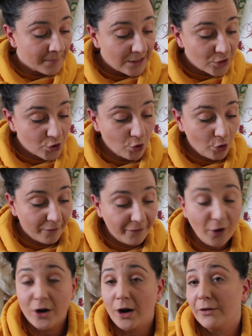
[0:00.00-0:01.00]
So
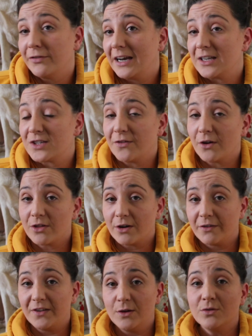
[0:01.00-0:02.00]
for our friends further
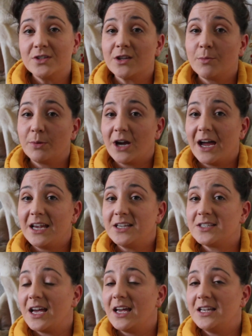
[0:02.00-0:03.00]
afield, the
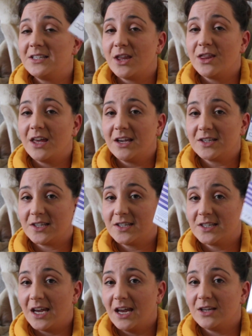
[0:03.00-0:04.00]
prize is this
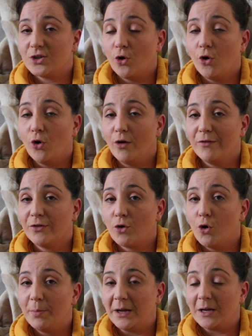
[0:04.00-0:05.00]
set of
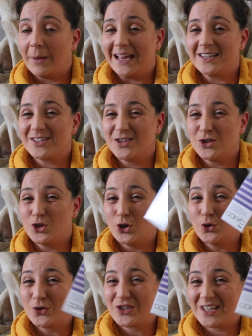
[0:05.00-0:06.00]
Copic pens in the
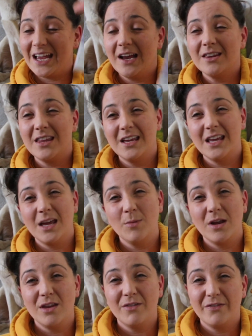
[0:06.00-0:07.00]
Doodle set, and they came
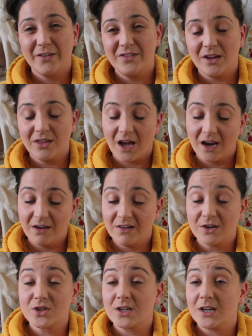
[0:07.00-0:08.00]
in the 50th
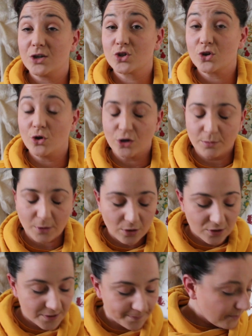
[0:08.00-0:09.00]
anniversary scroller
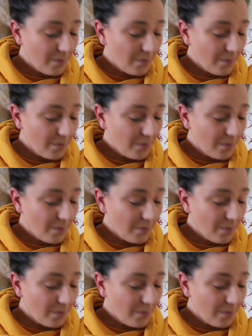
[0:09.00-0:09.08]
box.